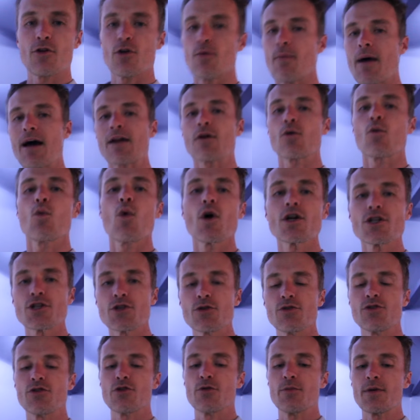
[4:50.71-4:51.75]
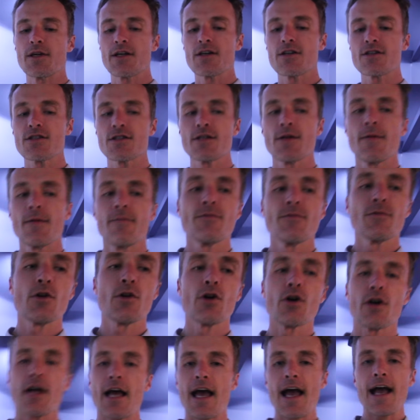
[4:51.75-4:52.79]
no matter what you do, because look,